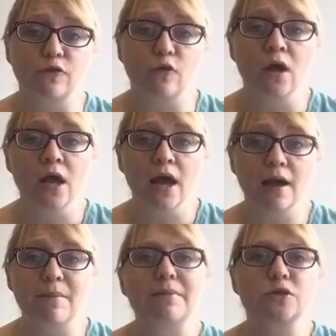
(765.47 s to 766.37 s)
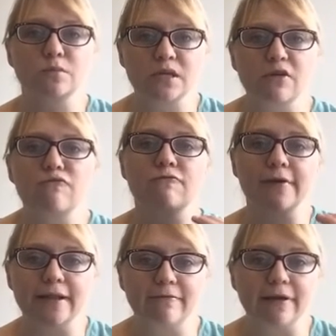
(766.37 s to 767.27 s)
So it might be something you've
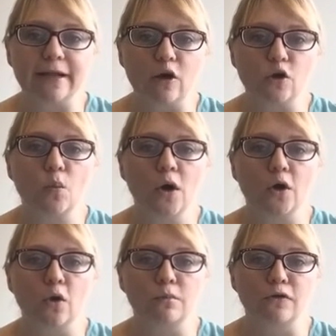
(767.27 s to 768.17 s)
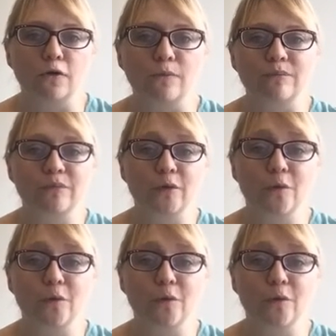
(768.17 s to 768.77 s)
really, really got to work up to.